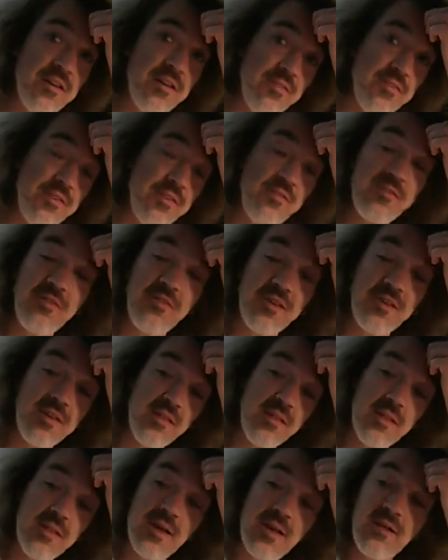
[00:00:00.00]
of
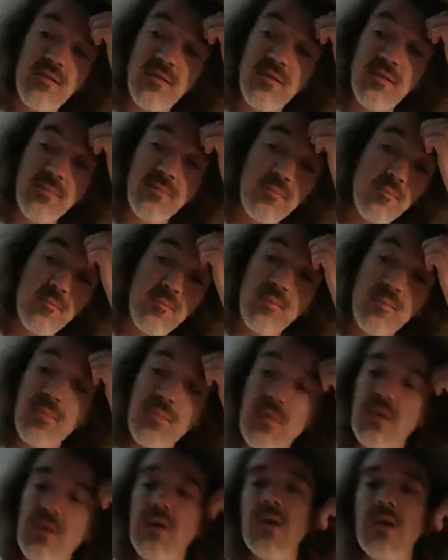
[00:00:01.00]
interesting that
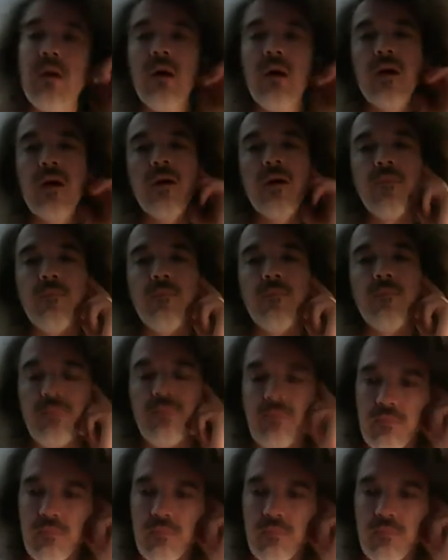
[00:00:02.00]
um,